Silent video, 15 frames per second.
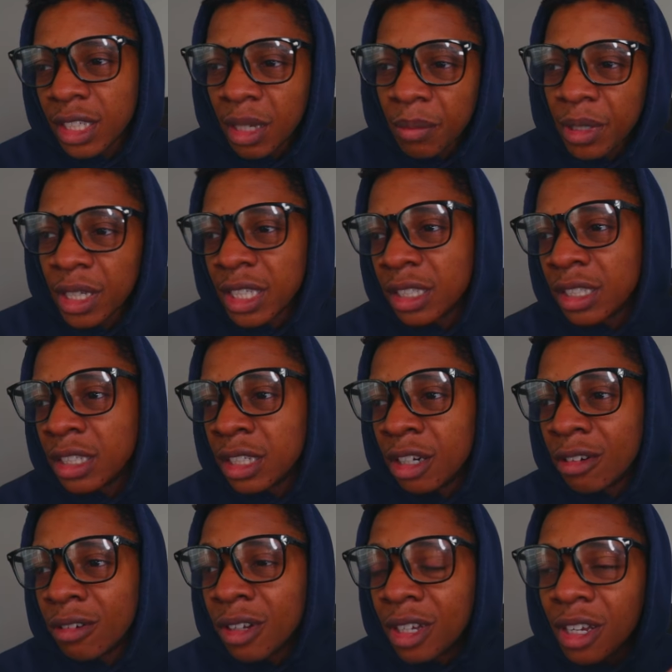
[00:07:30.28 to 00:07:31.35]
that because, you
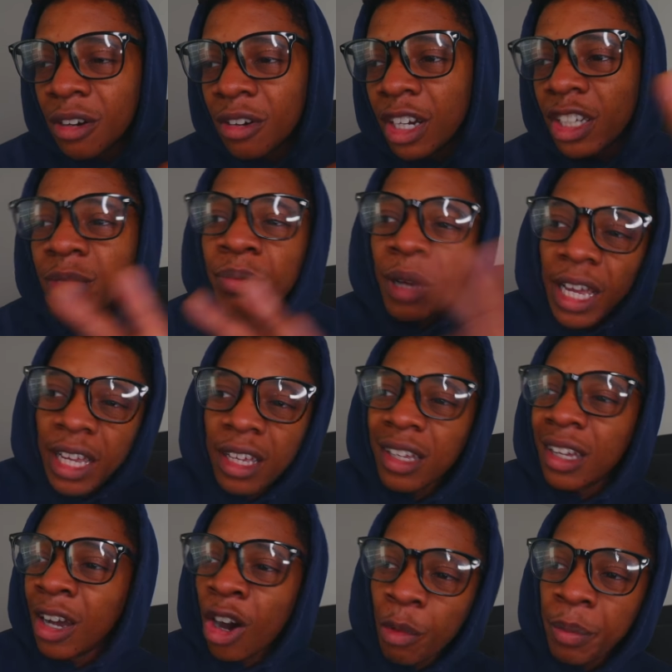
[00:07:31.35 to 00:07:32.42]
know, when I was
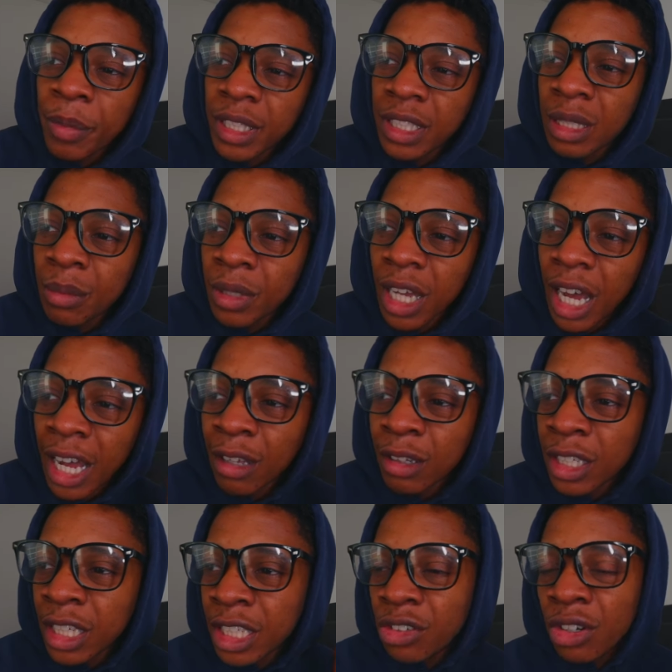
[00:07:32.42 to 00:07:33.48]
back home in Mississippi, I
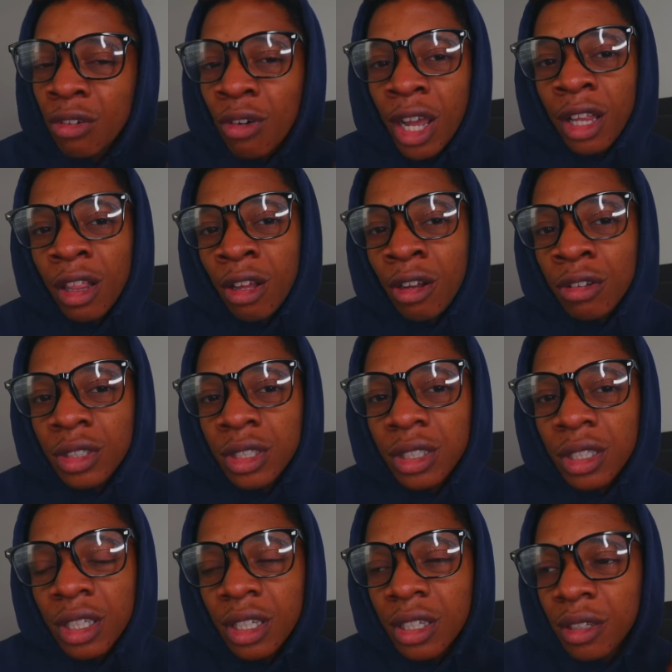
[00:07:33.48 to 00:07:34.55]
did drink White
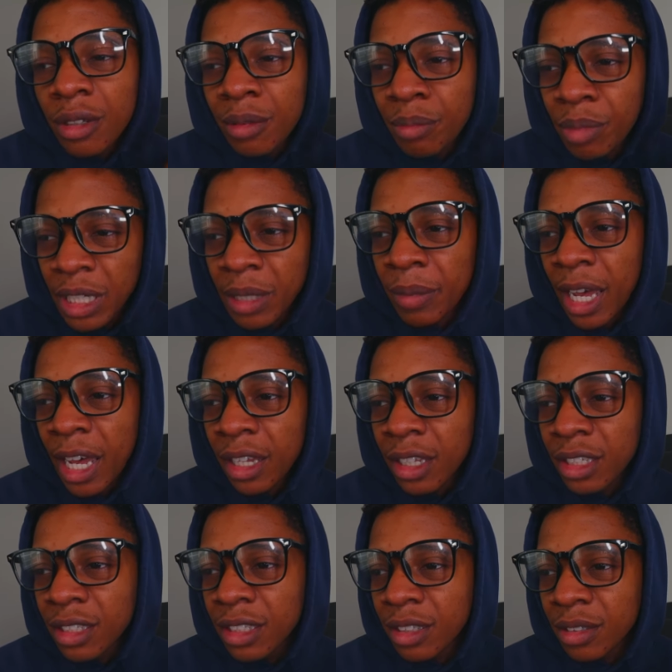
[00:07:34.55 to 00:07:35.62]
Claws pretty
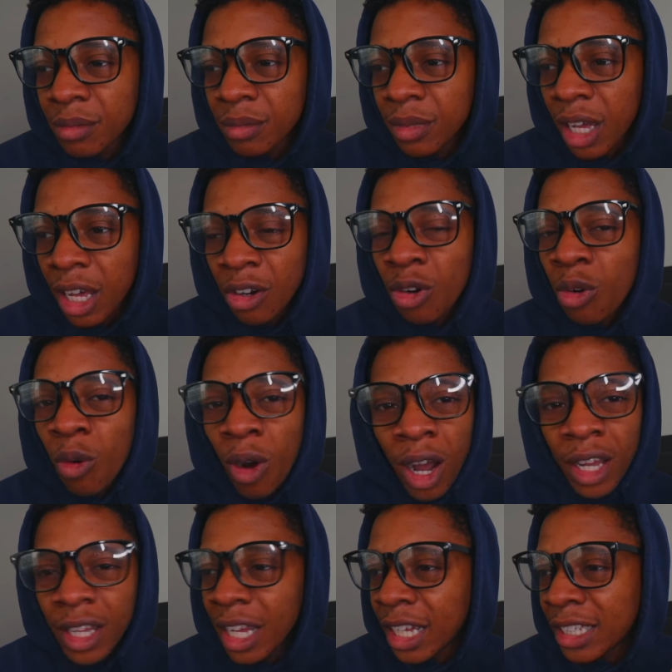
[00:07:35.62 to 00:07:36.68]
badly. I don't know
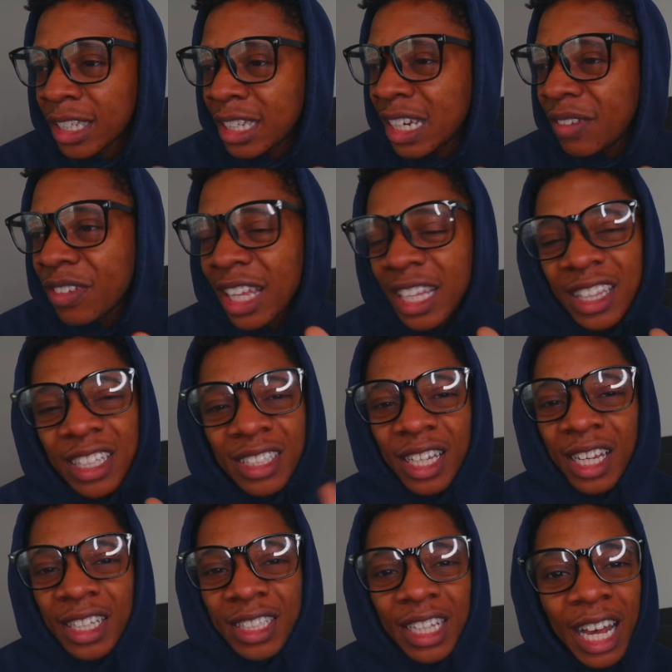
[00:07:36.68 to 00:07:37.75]
why. I didn't even like the
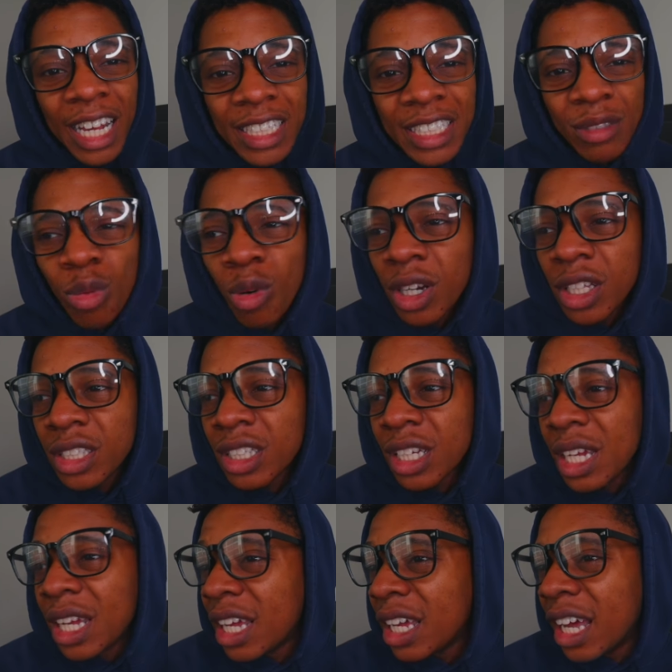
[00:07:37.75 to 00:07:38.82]
taste. I just wanted to,
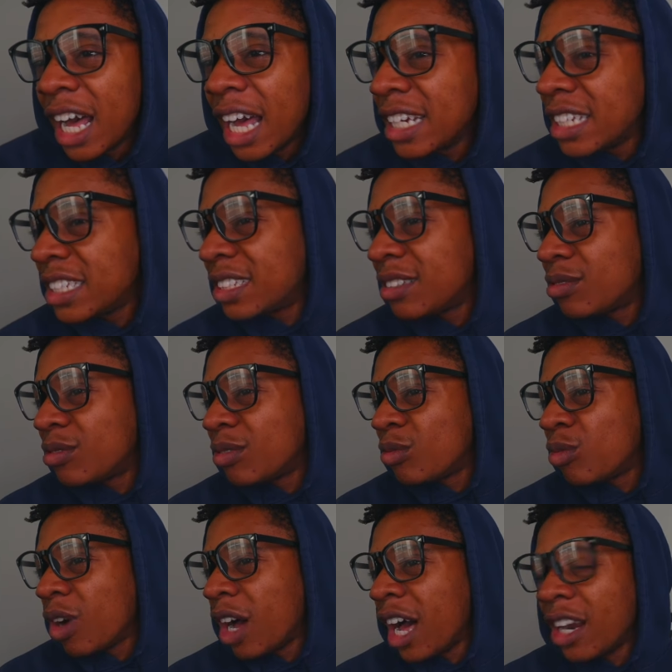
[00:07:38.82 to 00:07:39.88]
I just,
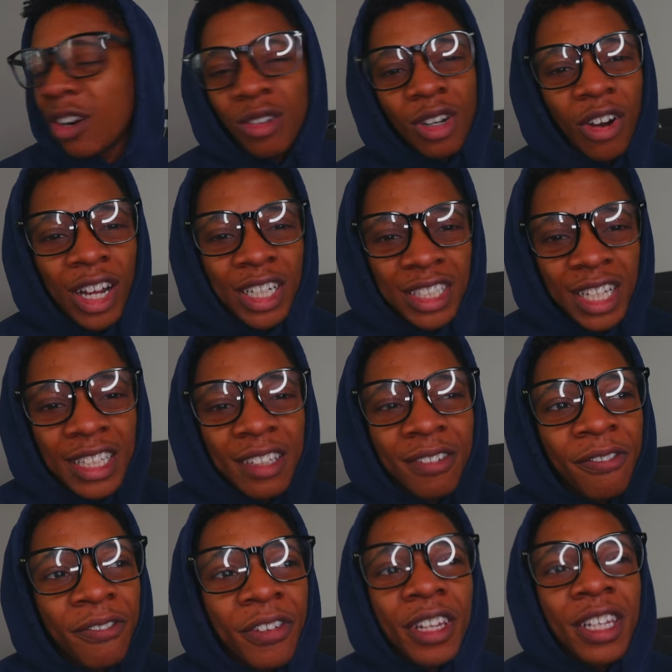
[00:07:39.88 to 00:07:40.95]
I don't know. I just like the
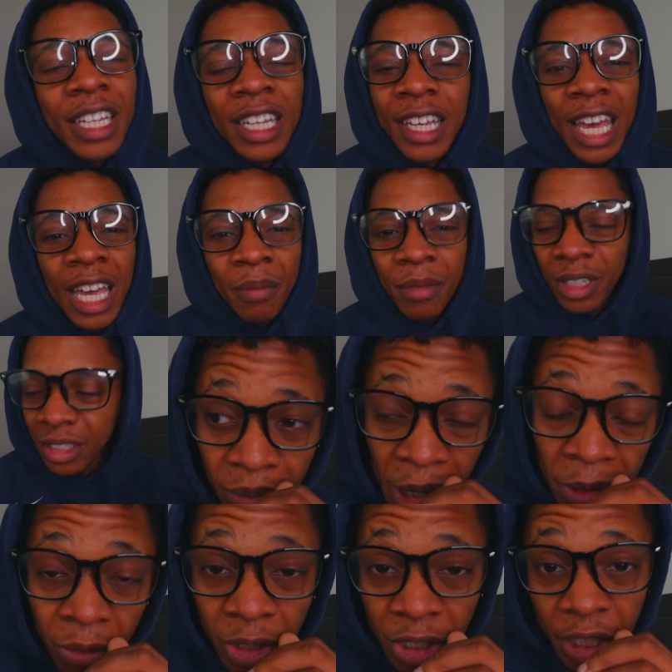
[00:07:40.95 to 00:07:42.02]
feeling it gave me.
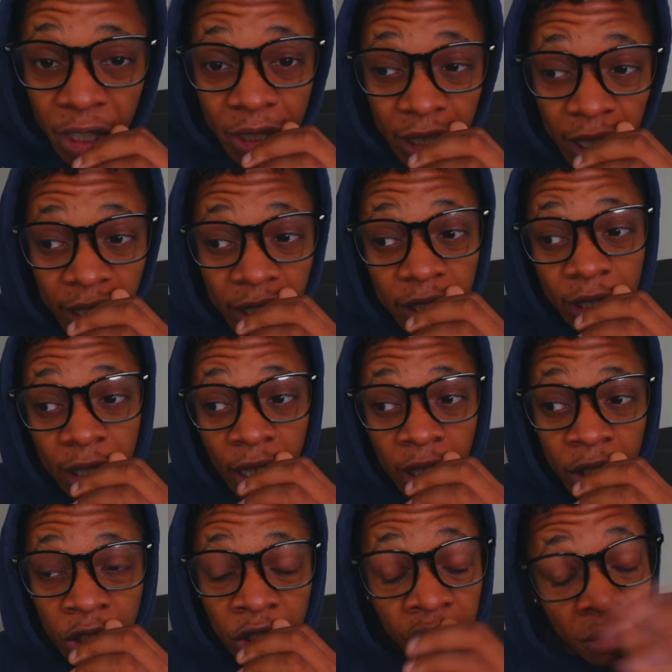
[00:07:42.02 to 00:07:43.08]
Maybe what Jerry said is kind
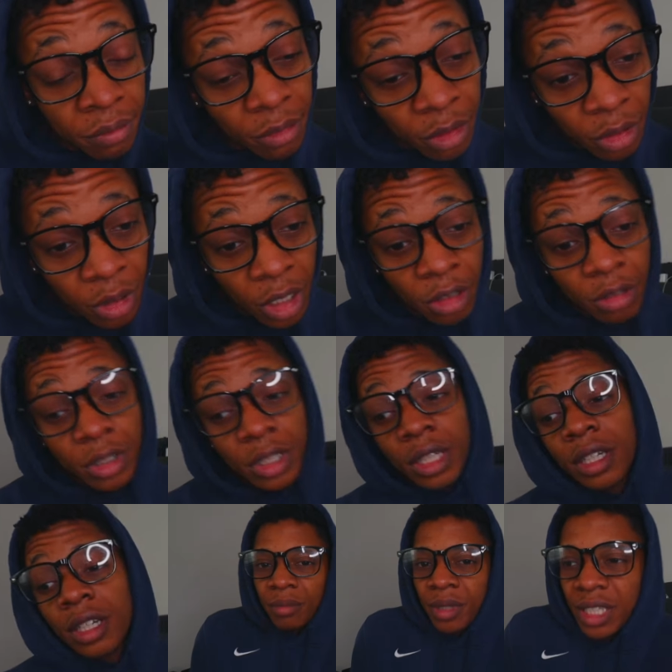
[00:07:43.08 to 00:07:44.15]
of true. Who knows?
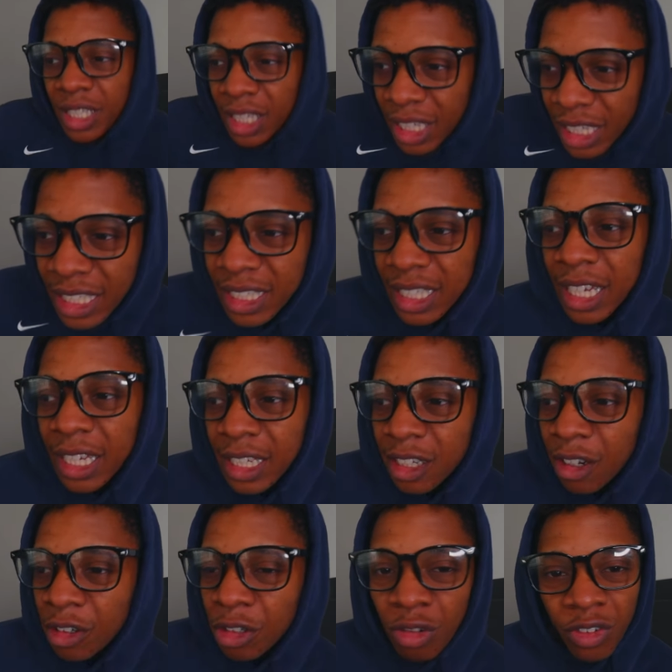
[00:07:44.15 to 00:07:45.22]
But then he said, you
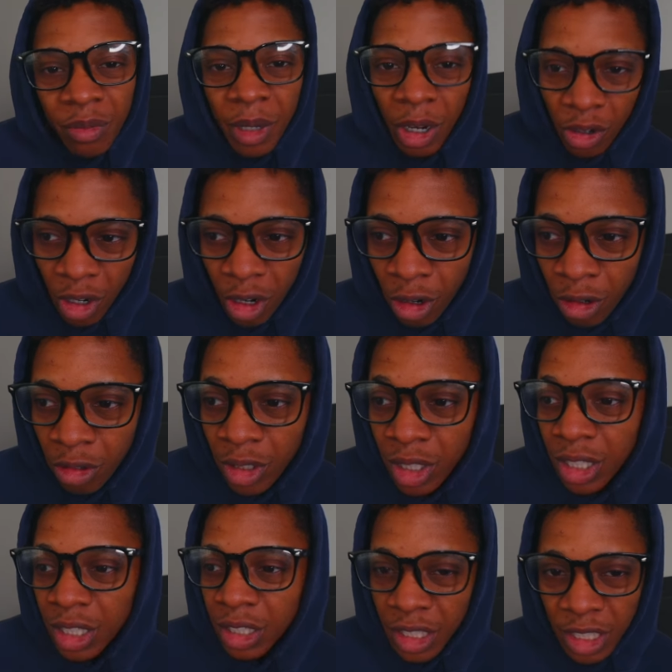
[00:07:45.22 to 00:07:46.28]
know, you went from alcohol,
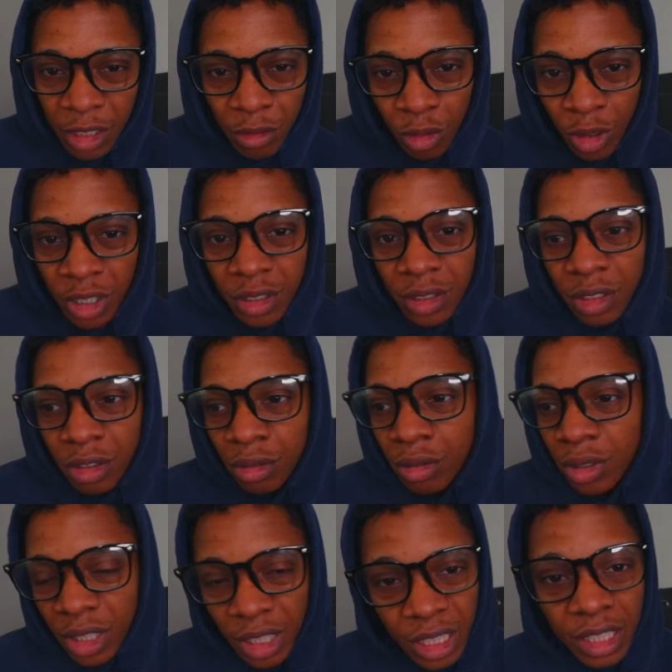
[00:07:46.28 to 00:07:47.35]
then you went to
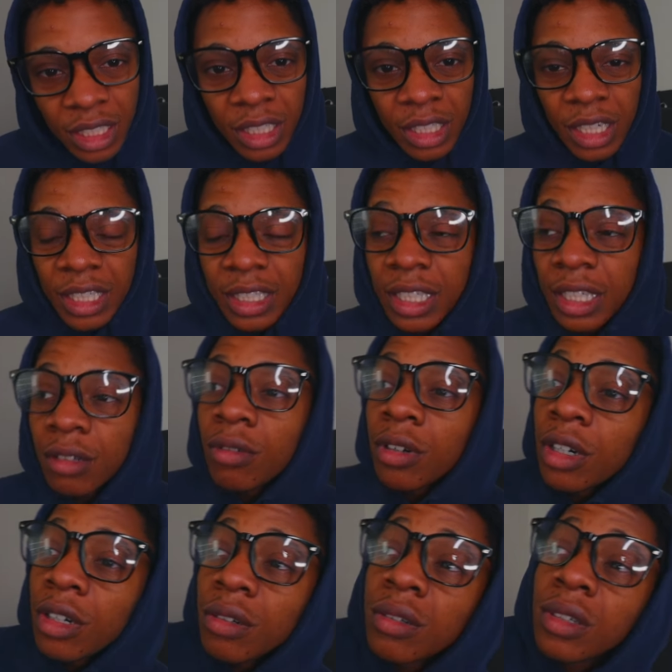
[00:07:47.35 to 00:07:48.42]
the nicotine. I said,
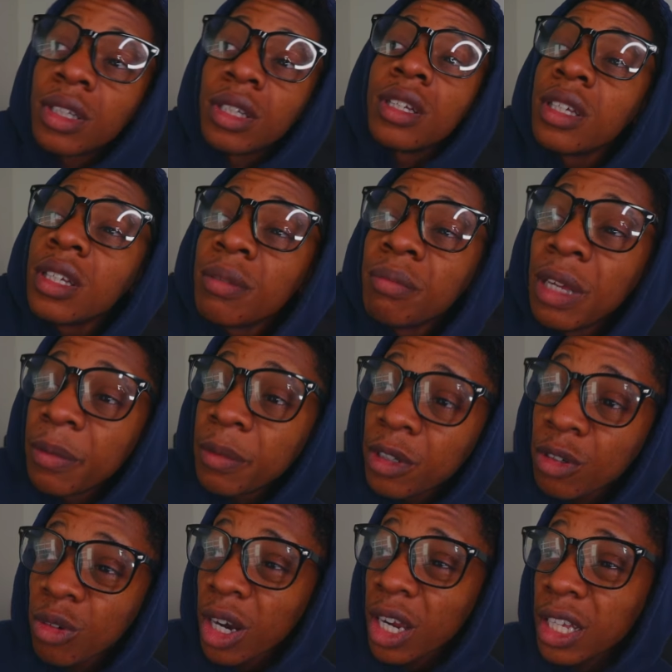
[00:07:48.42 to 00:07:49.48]
well, maybe
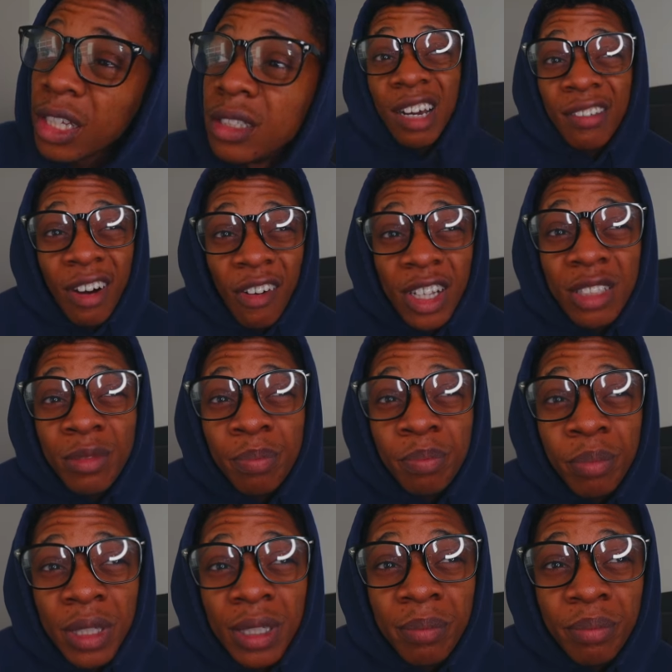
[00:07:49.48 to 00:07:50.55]
you're right. I've always
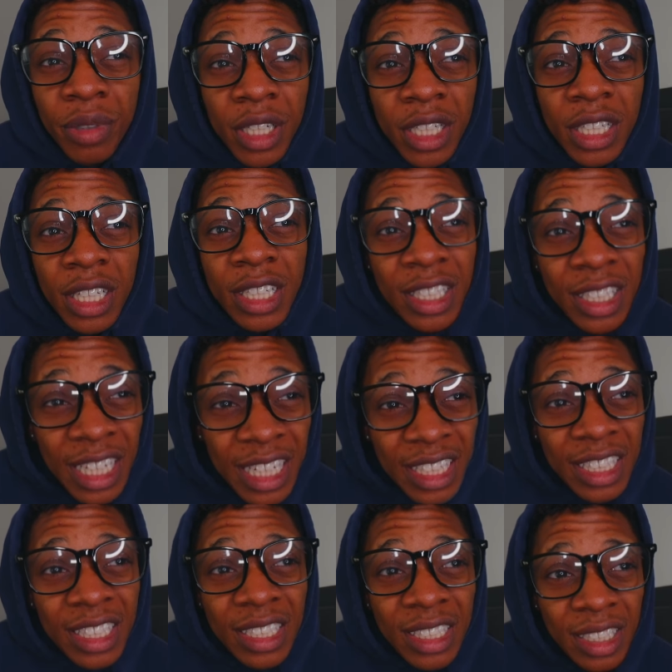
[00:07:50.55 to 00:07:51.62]
been pretty
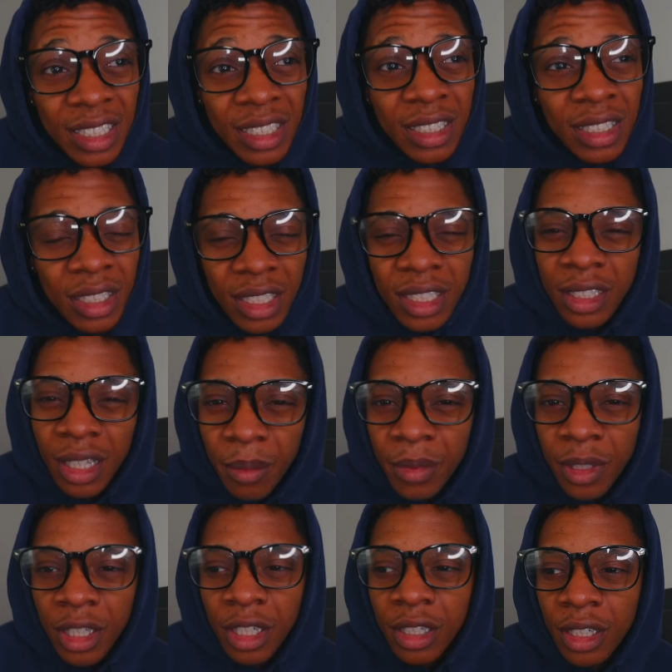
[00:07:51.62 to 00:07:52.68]
addicted to
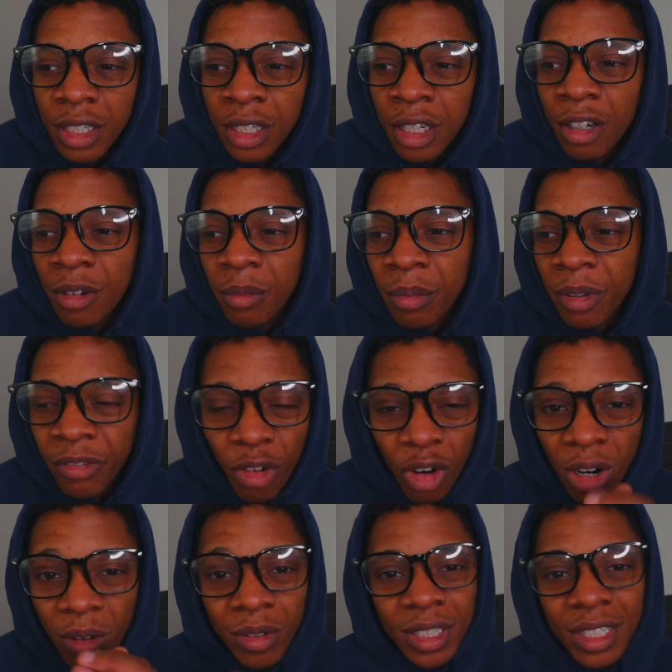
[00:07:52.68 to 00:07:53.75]
something, you know.
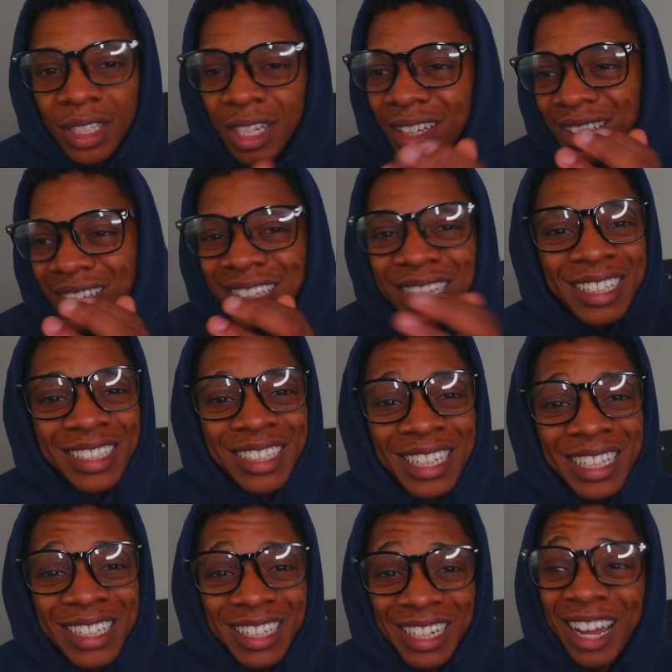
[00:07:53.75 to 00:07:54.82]
Before it was
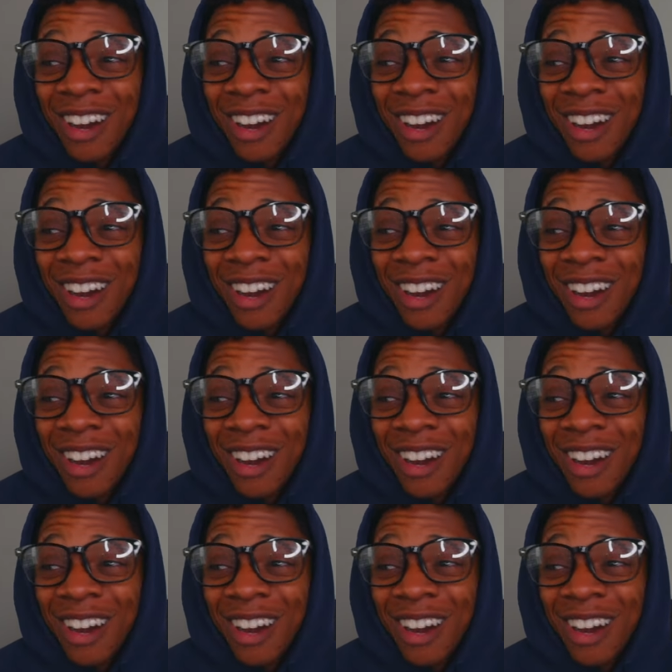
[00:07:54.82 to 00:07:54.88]
nicotine and